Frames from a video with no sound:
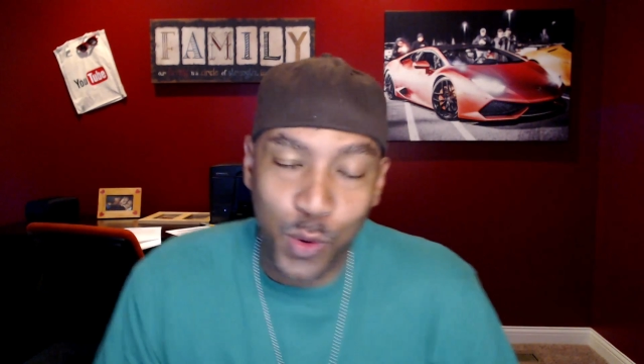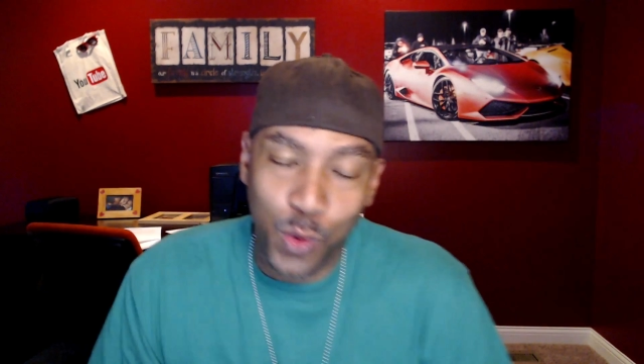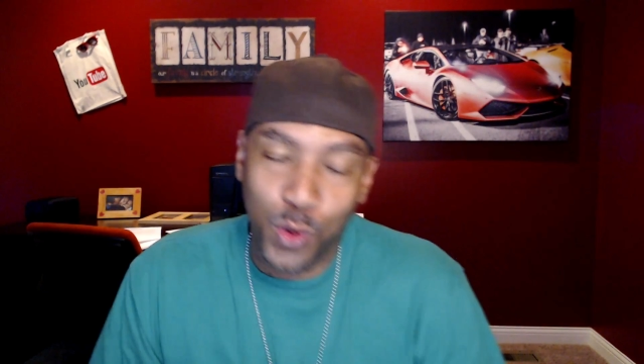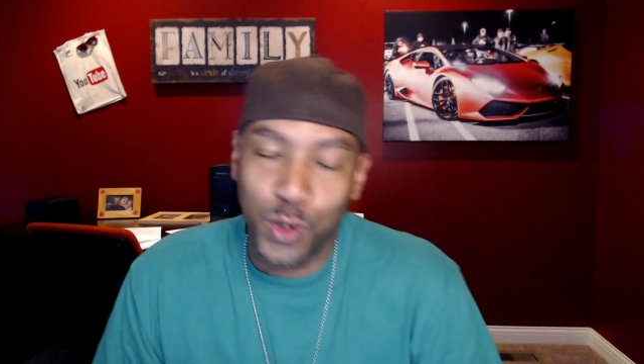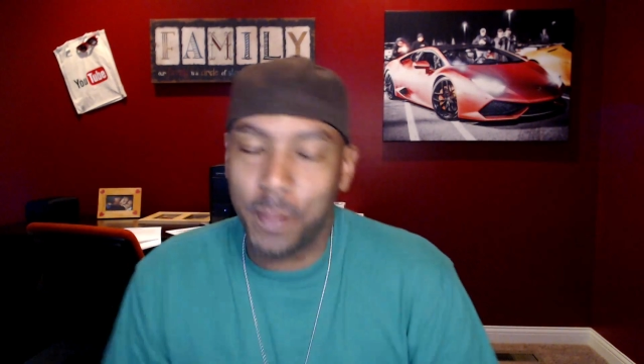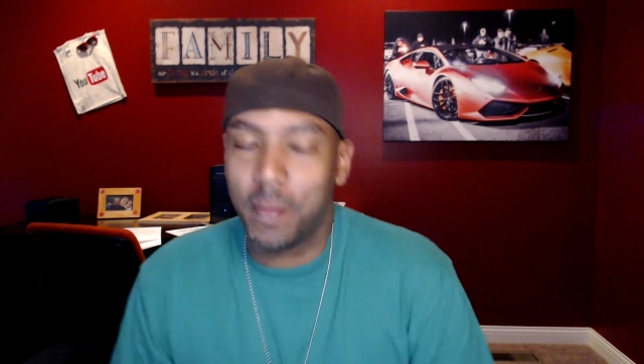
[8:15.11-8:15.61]

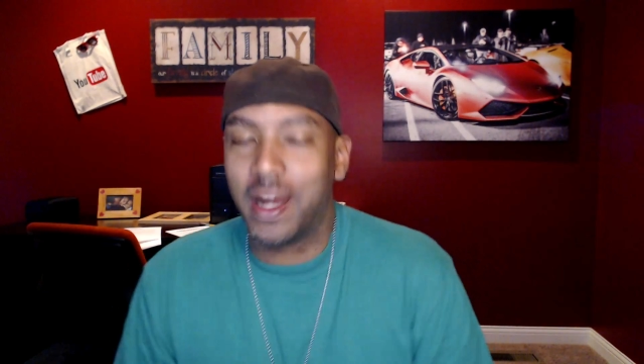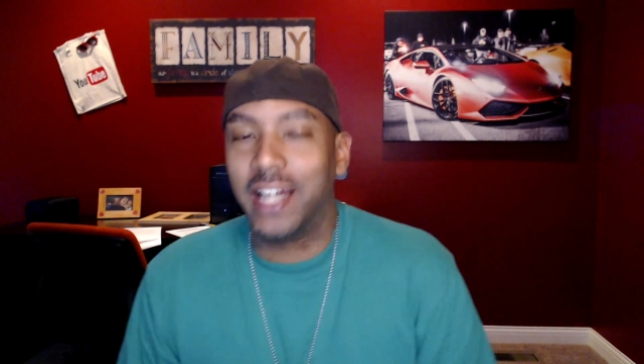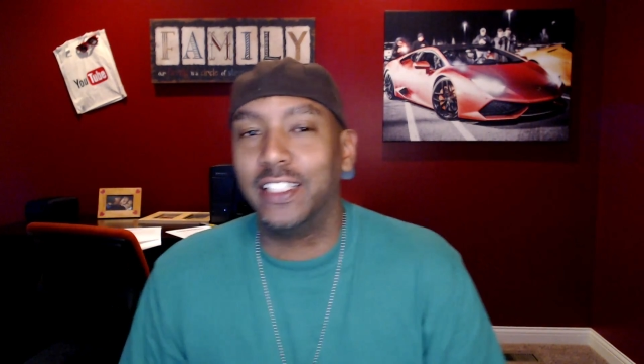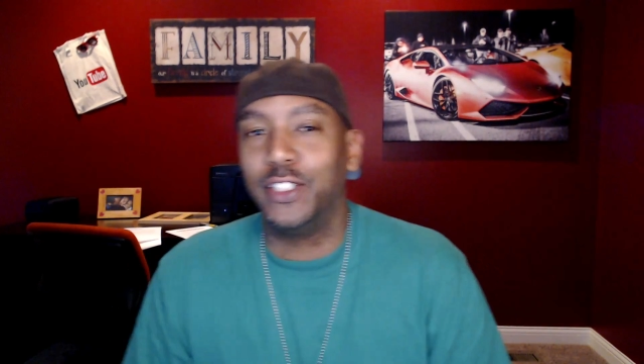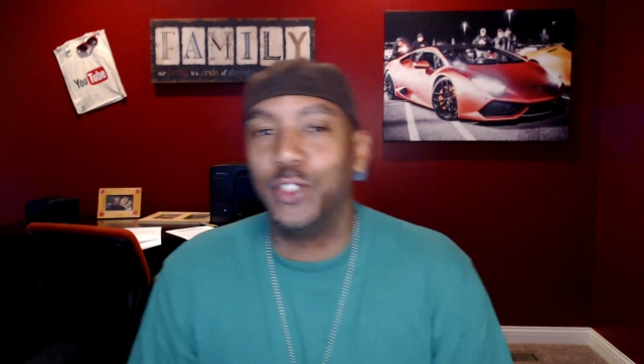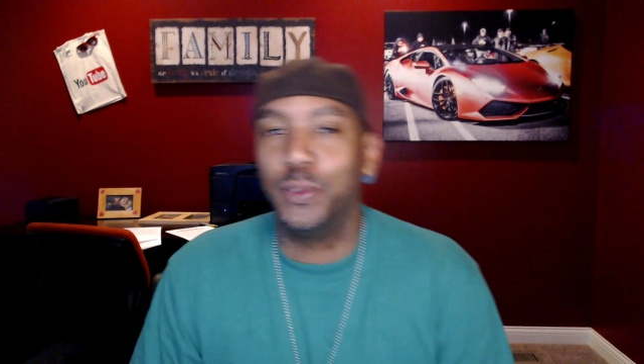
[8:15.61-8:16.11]
on my
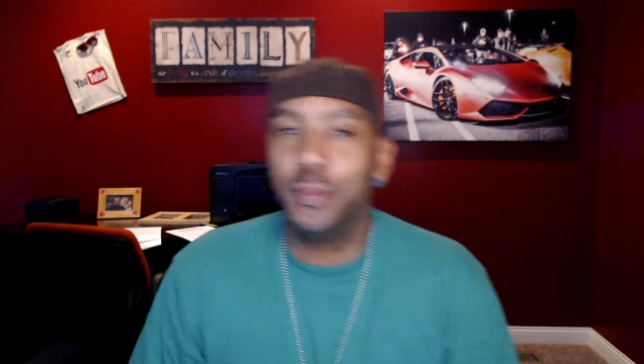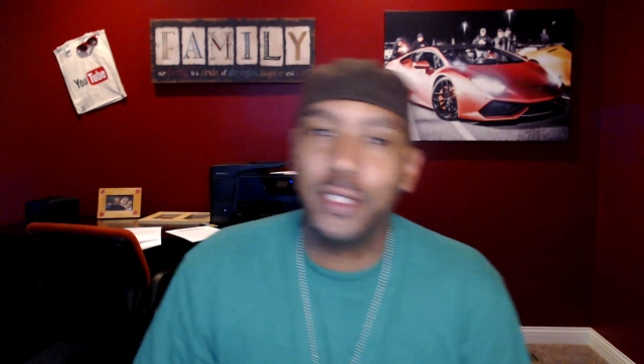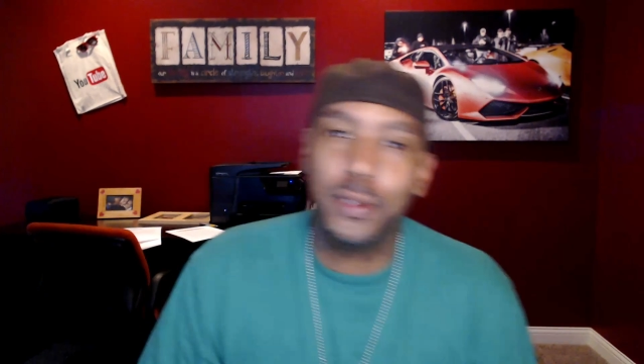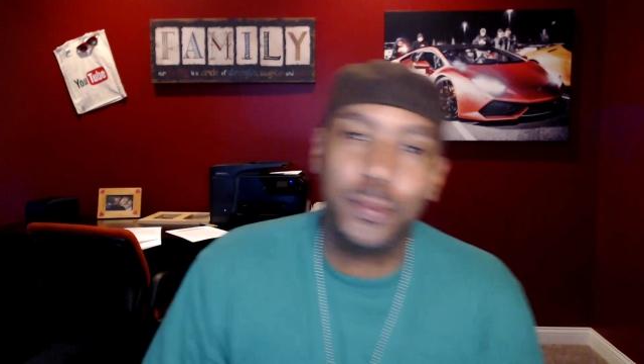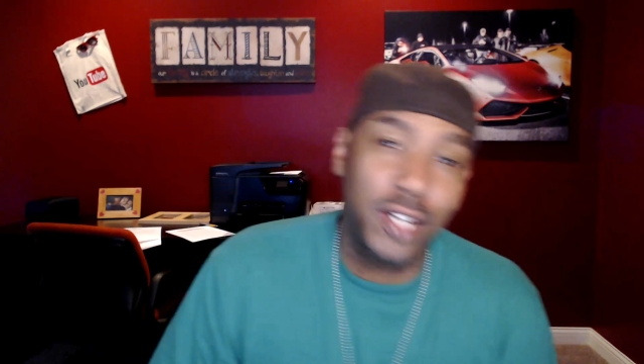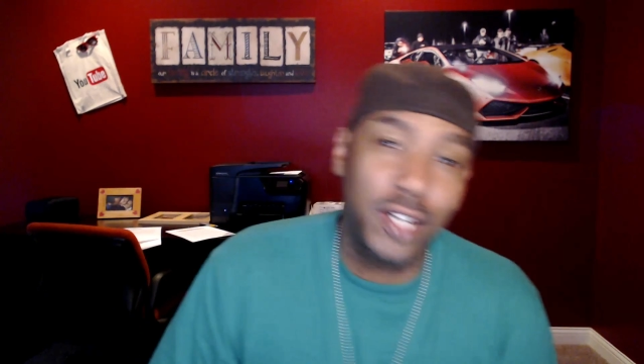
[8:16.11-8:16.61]
new
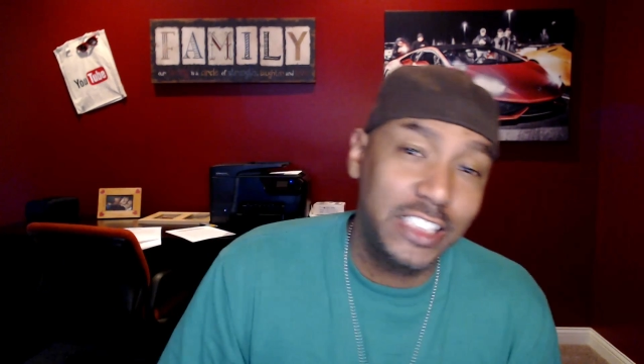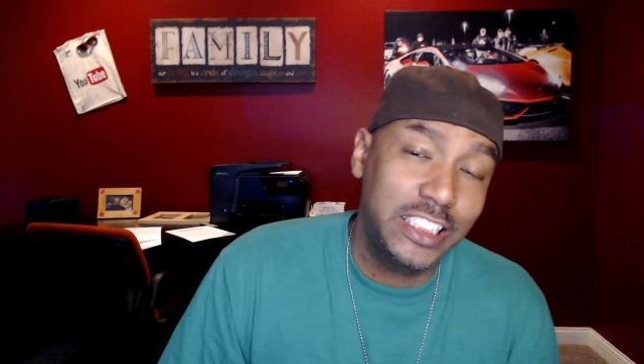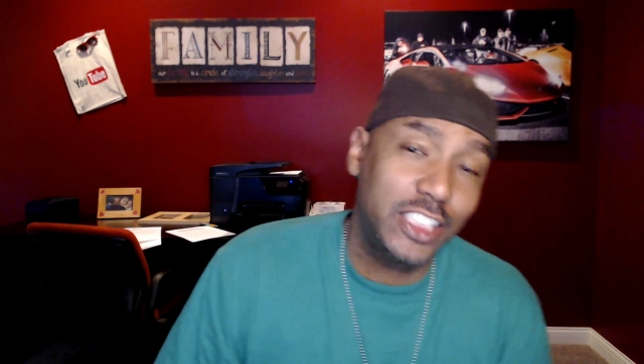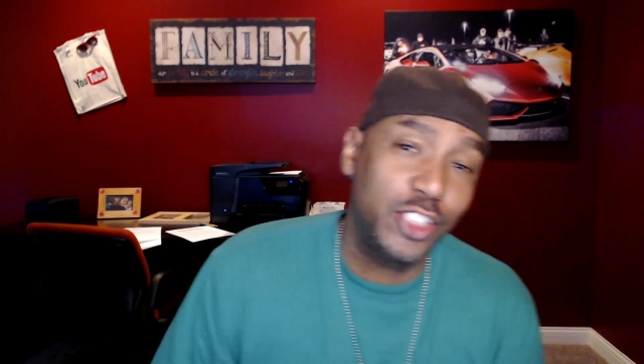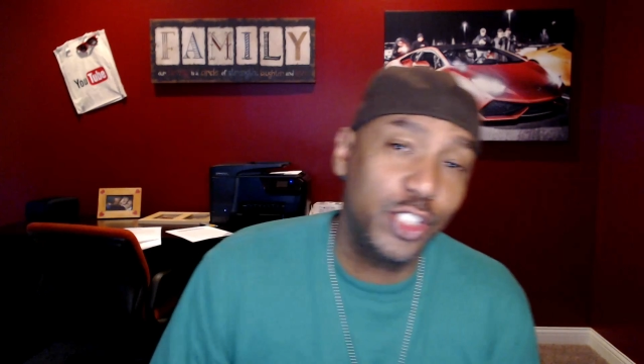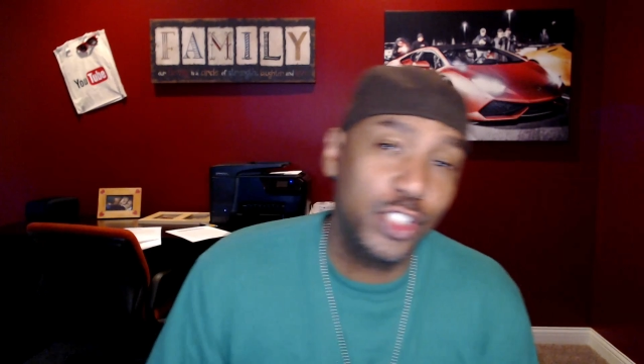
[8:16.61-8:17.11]
build
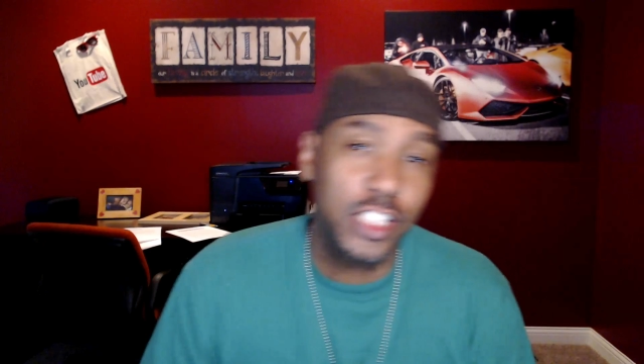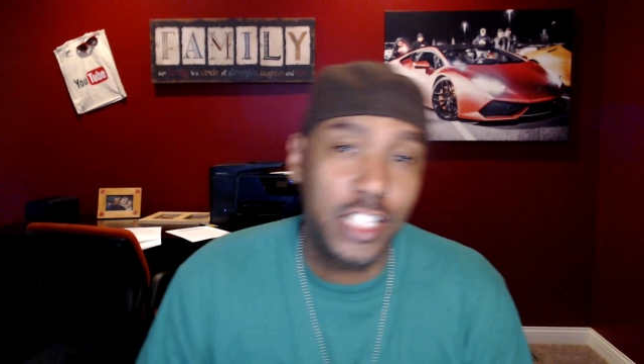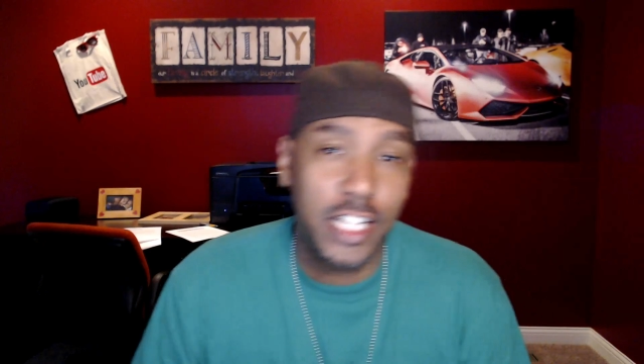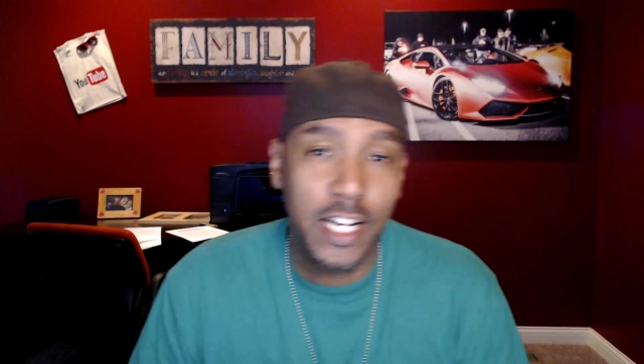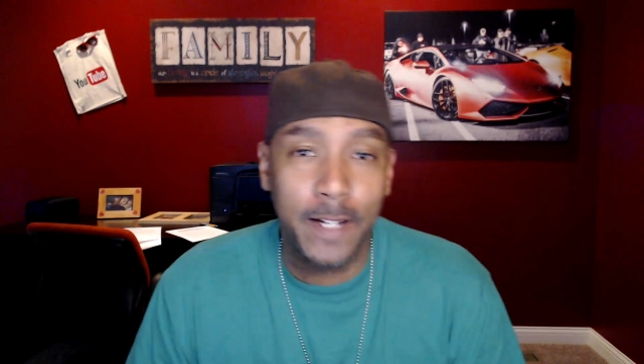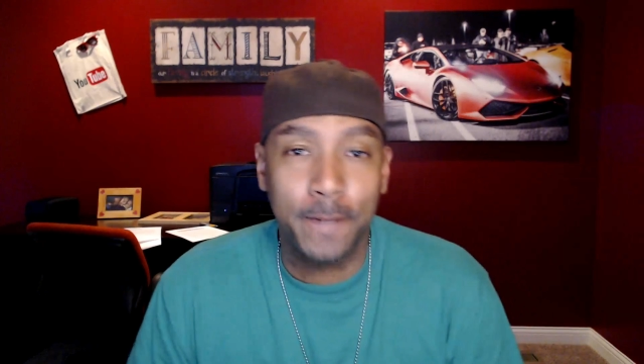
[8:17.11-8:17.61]
Project
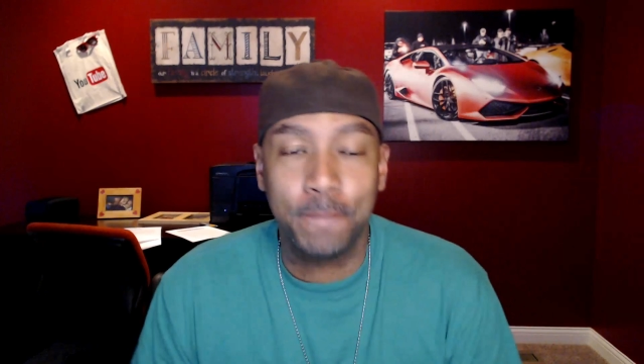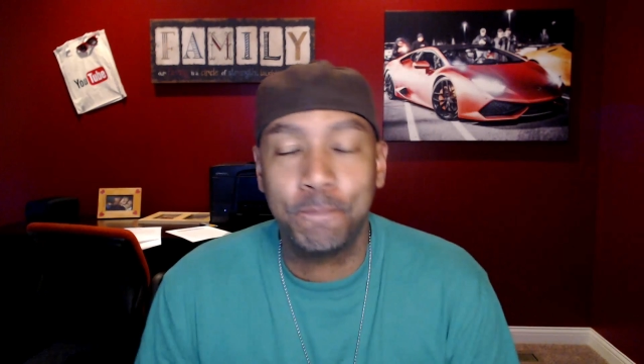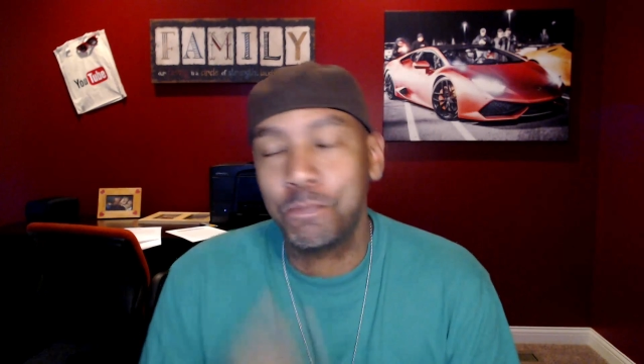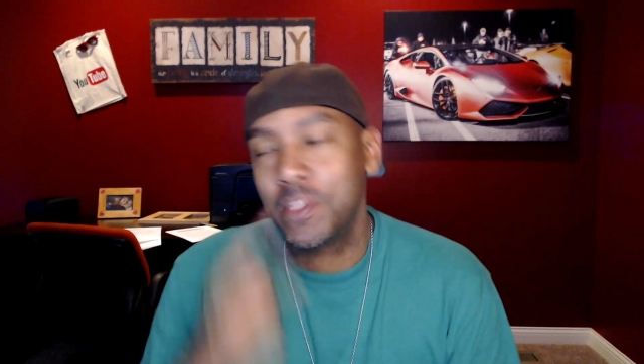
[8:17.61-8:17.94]
Huracan.